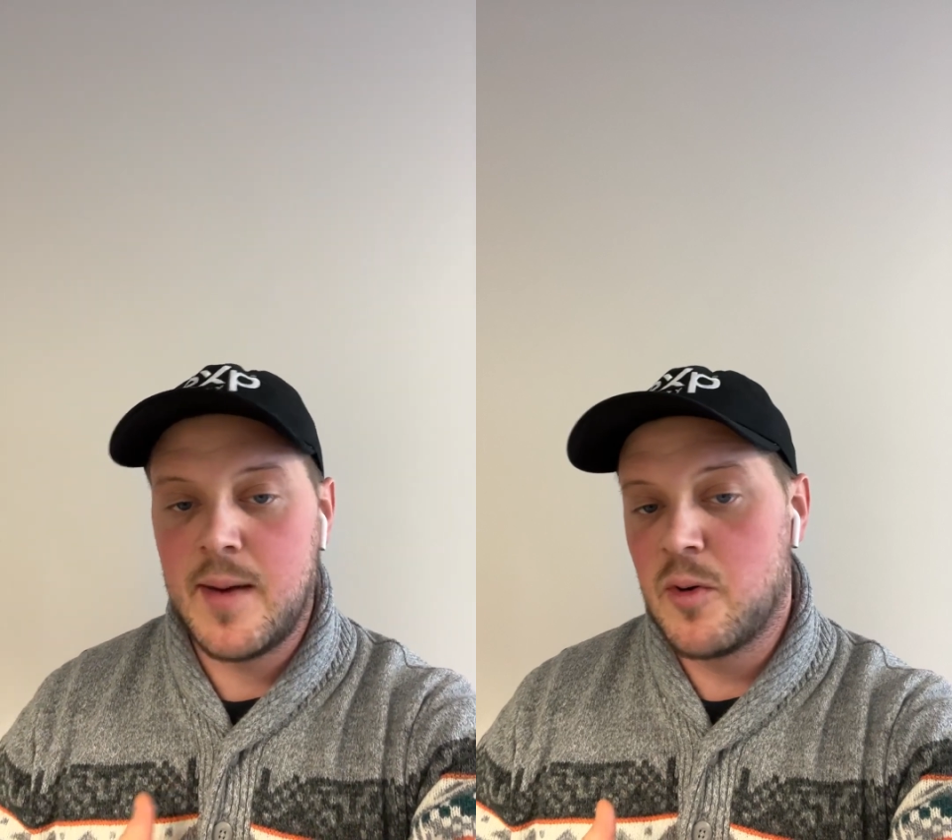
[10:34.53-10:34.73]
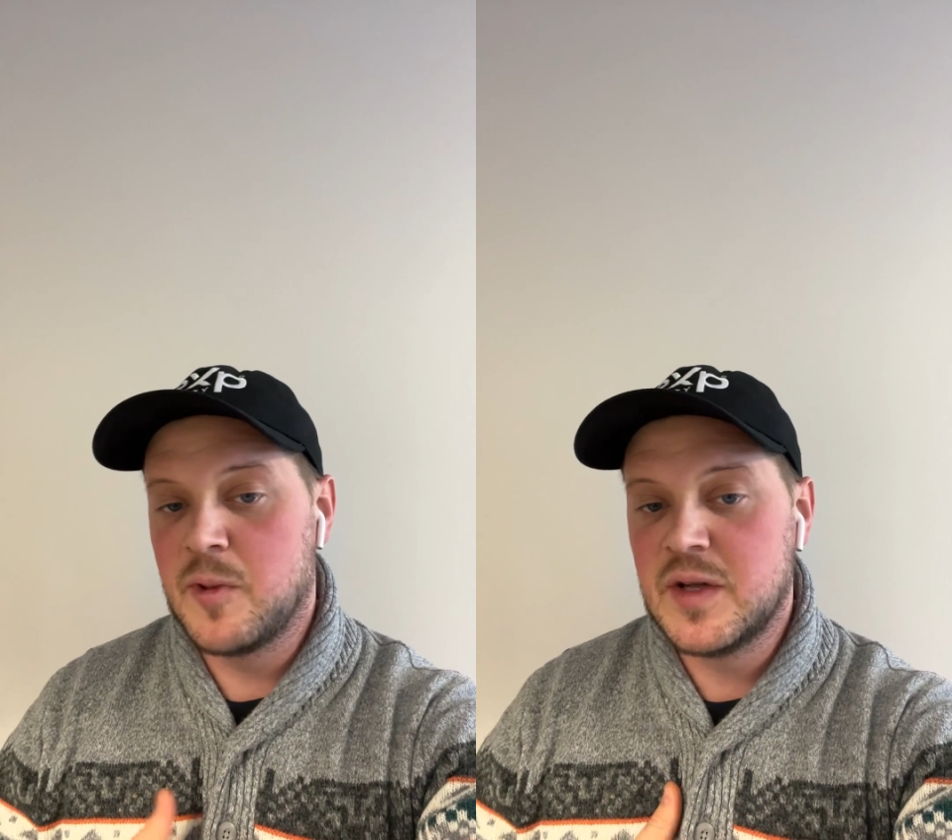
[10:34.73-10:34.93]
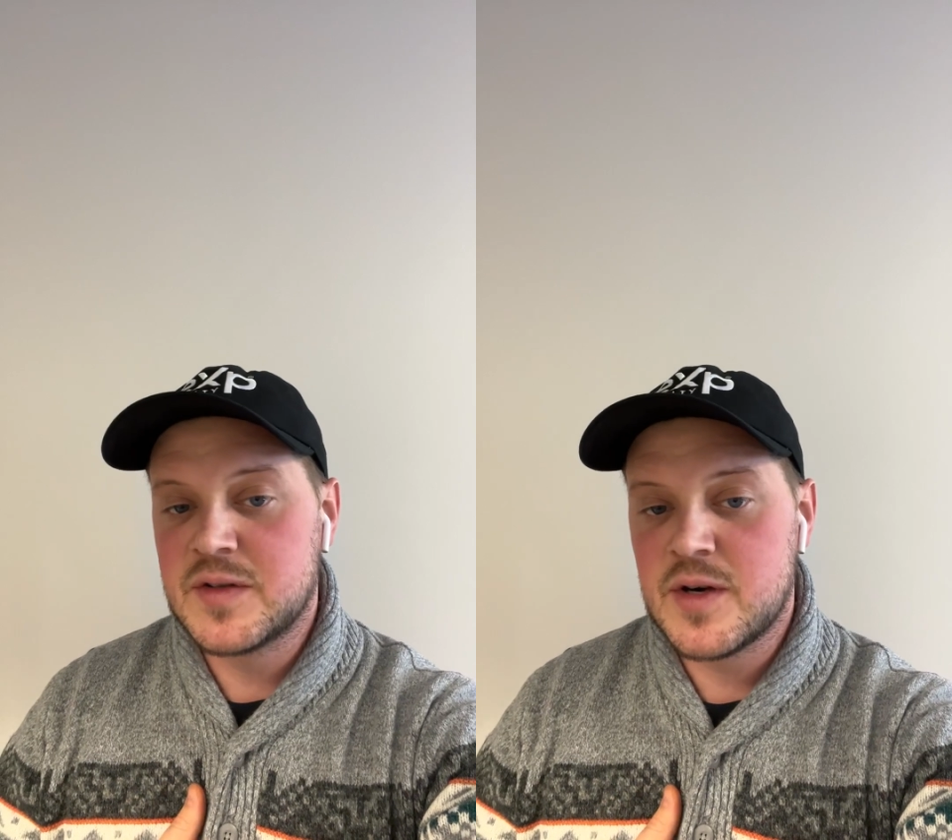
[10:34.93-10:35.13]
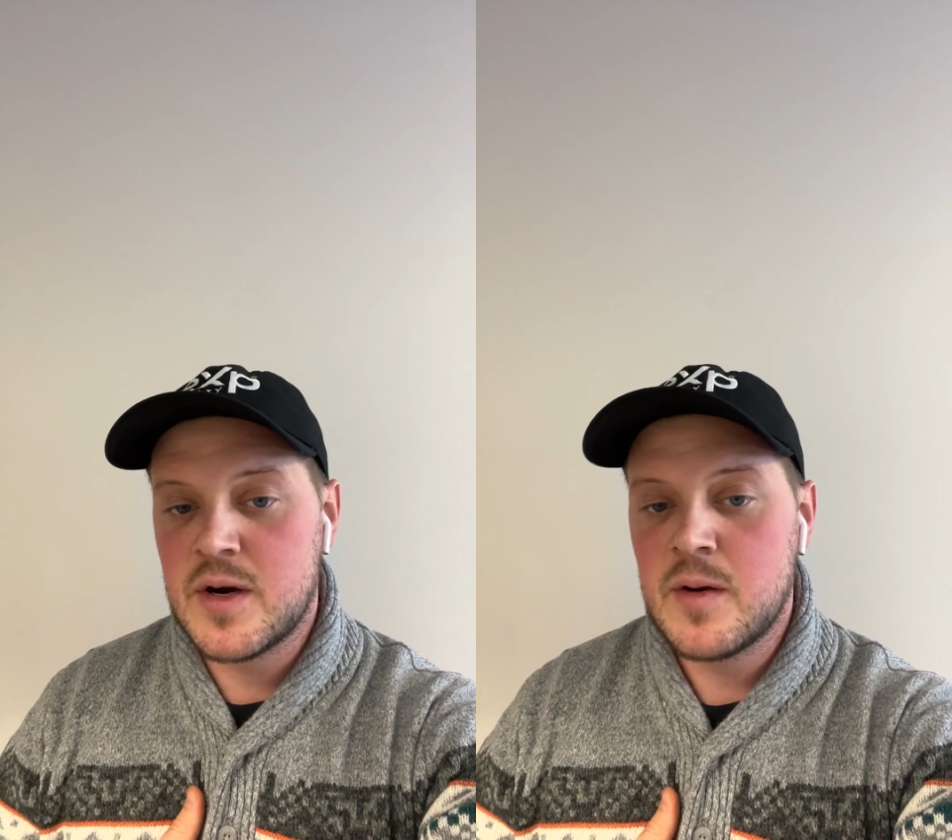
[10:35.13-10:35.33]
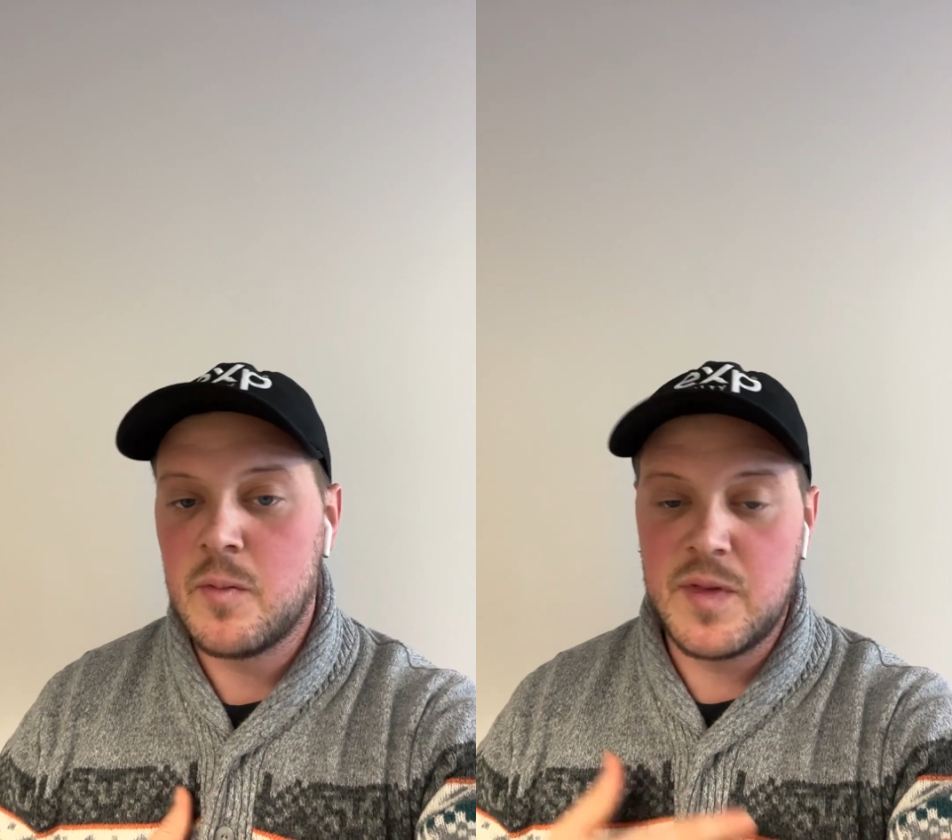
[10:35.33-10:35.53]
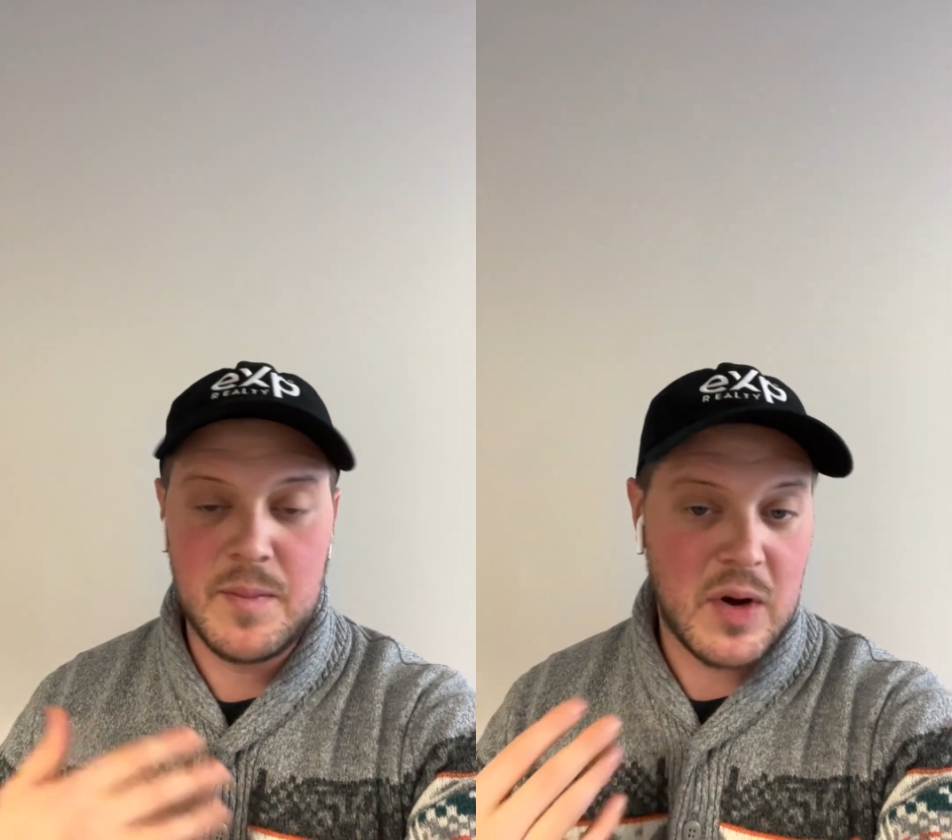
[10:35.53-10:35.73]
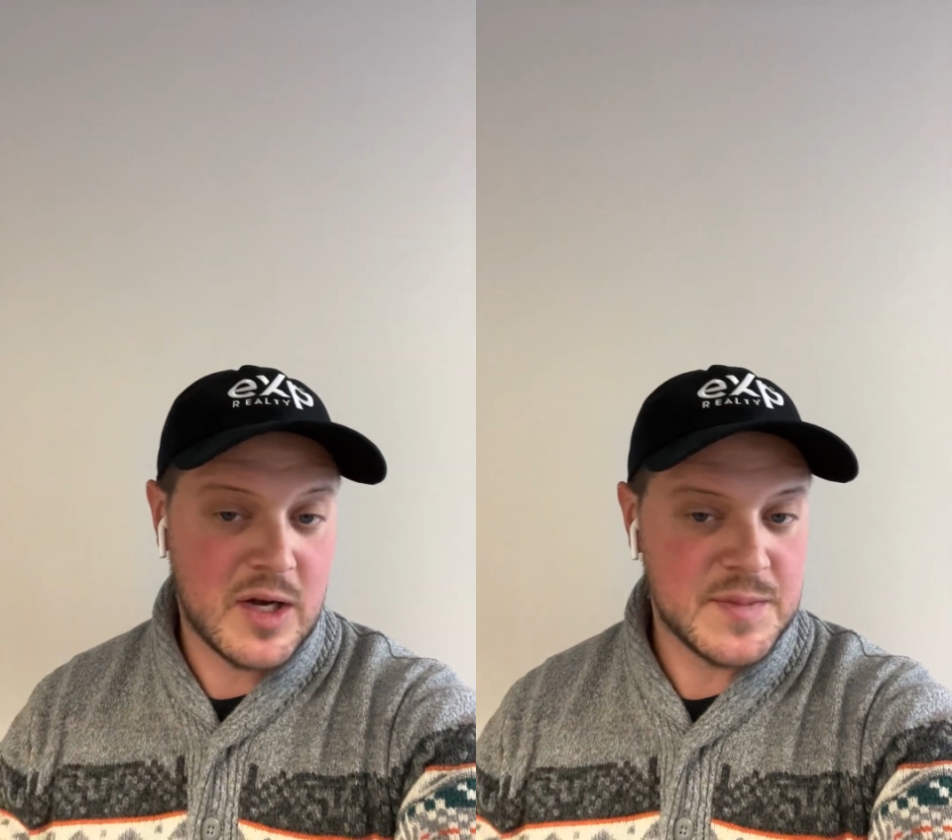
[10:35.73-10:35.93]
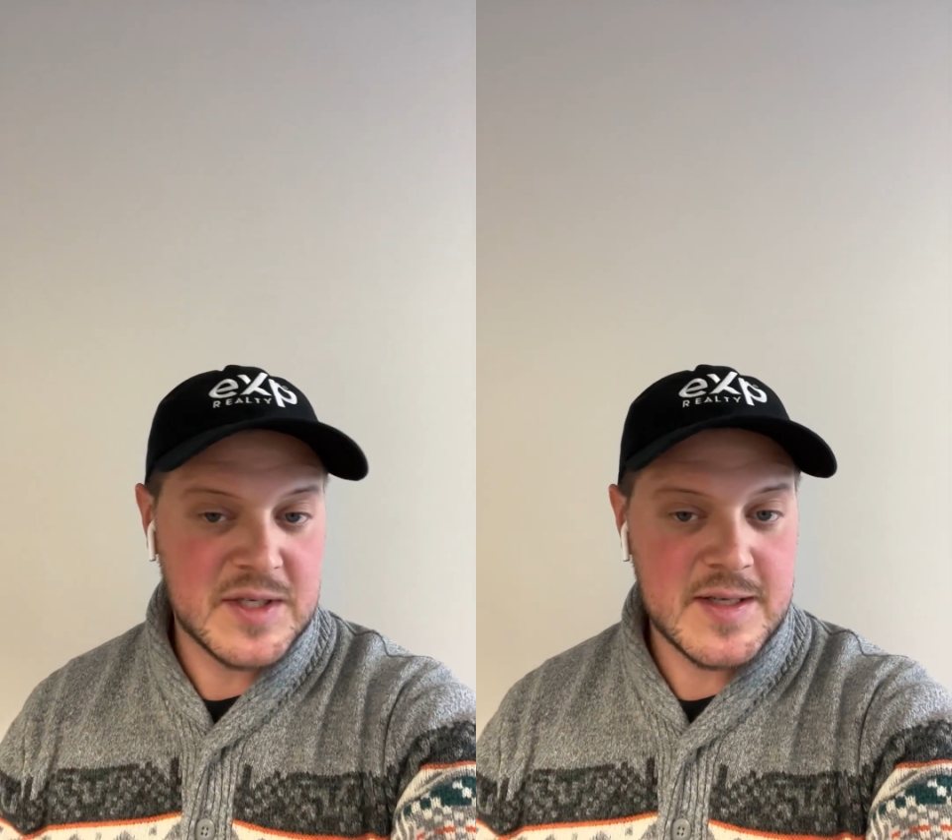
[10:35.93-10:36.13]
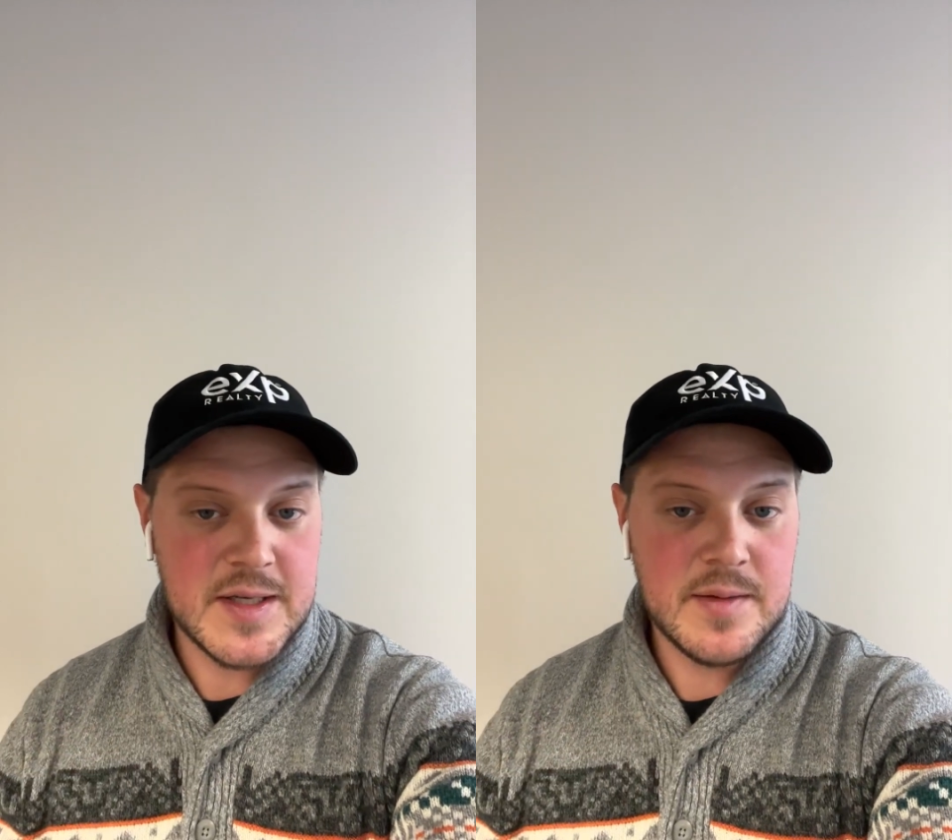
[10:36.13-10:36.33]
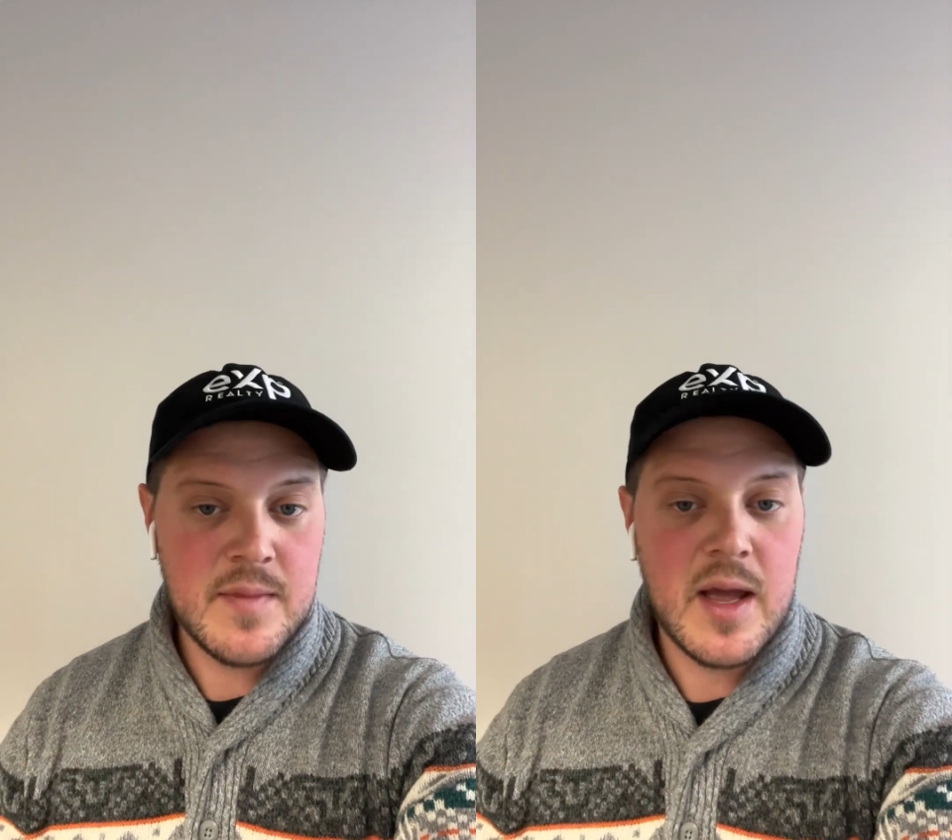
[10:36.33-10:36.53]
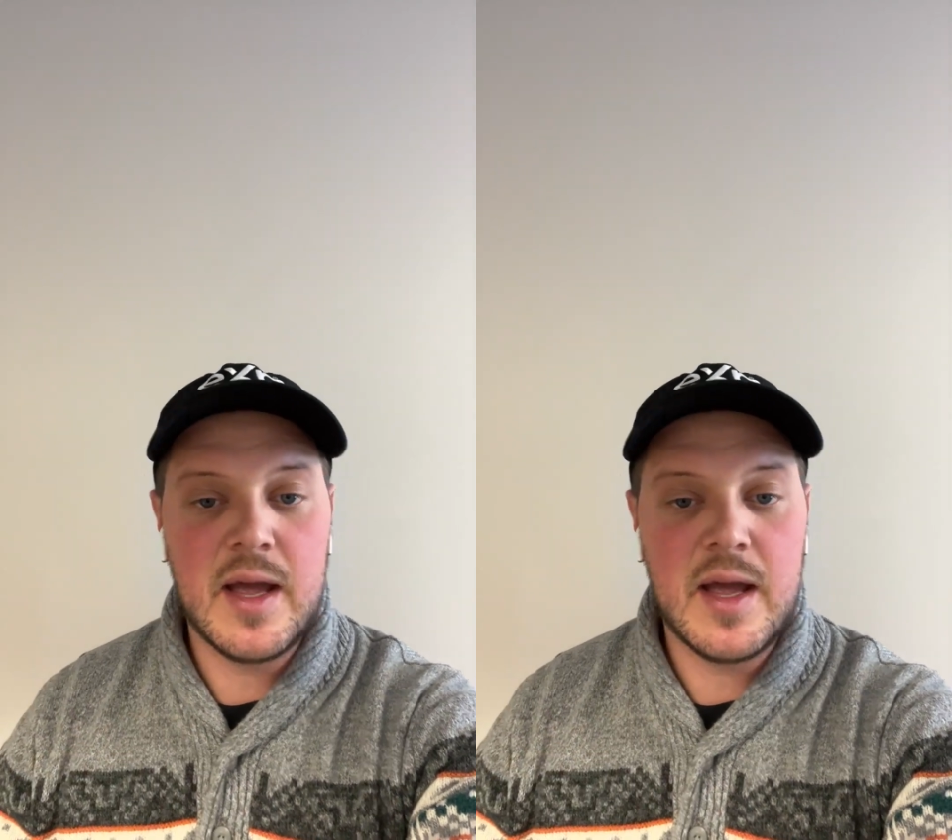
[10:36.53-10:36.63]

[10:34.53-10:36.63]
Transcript: I'm a realtor with the Boschman team